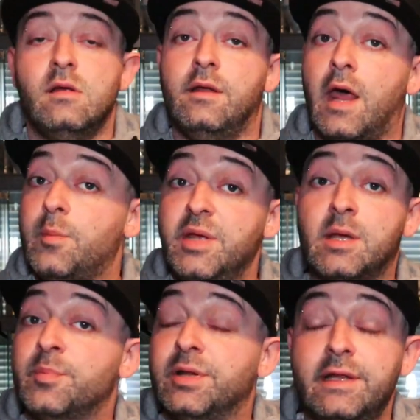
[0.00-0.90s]
Now, to be
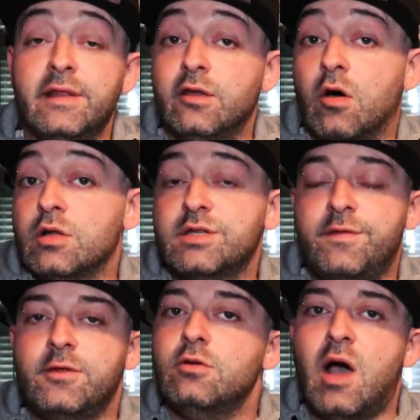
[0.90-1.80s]
completely honest with
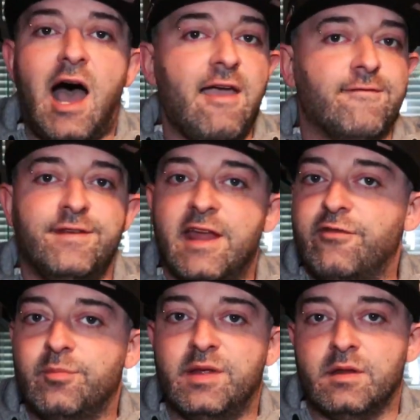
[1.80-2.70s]
you, I have
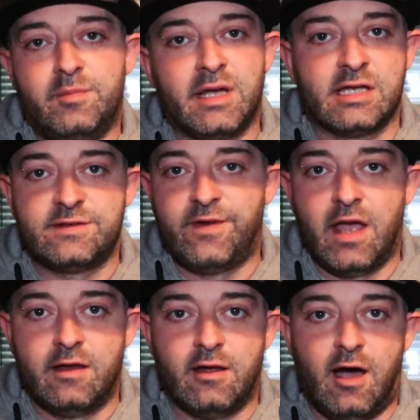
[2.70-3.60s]
never been the biggest
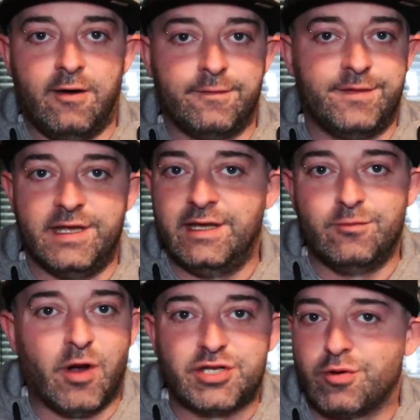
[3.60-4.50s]
fan of the
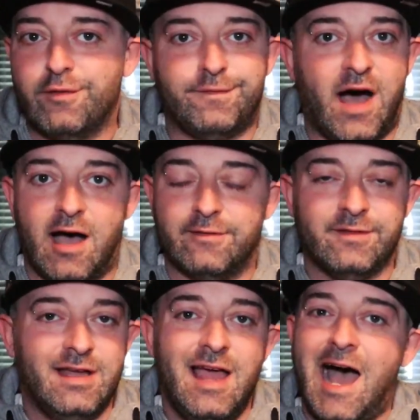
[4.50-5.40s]
Retro 5.
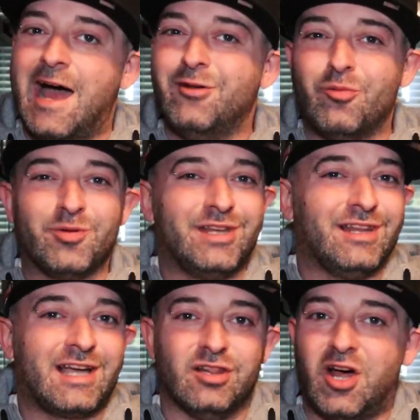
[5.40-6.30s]
I don't really
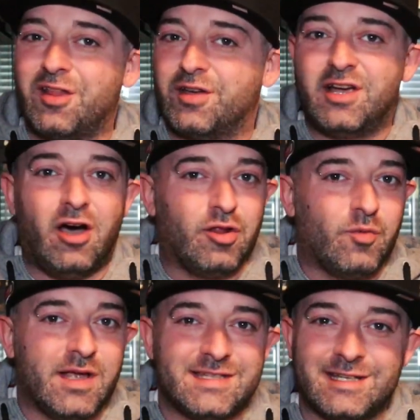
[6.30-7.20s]
like a lot of the
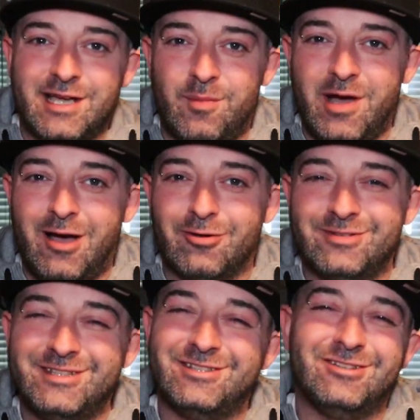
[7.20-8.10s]
colorways that come out.
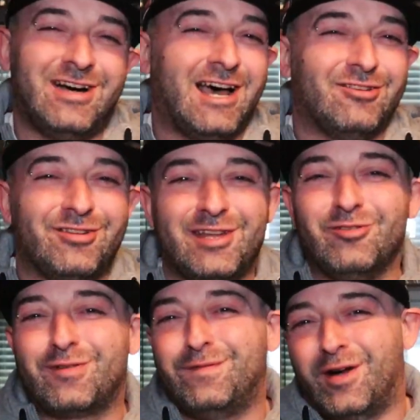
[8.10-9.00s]
You know, I don't know. They
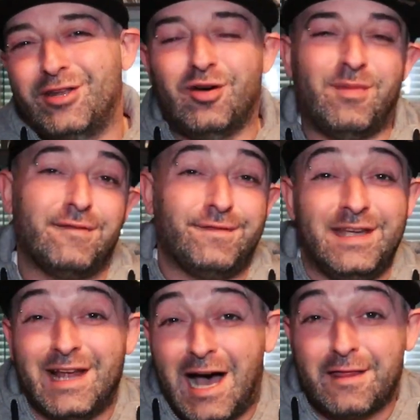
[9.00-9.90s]
look funny on my
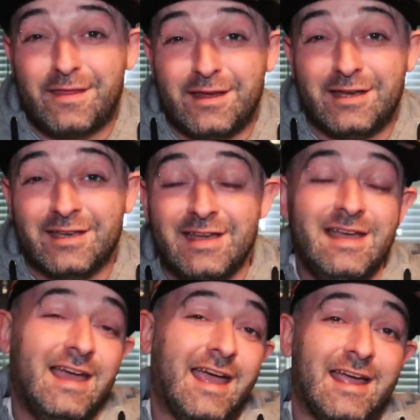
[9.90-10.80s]
feet, I think.
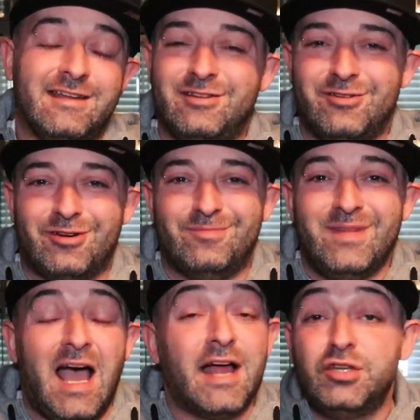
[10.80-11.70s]
And, you know,
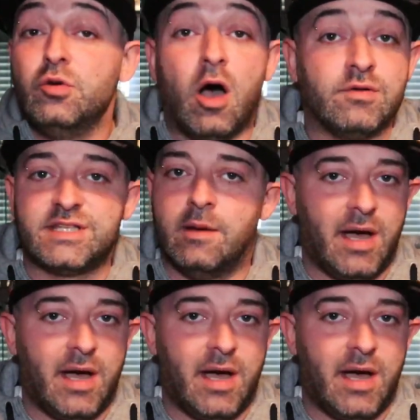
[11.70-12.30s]
I do own some.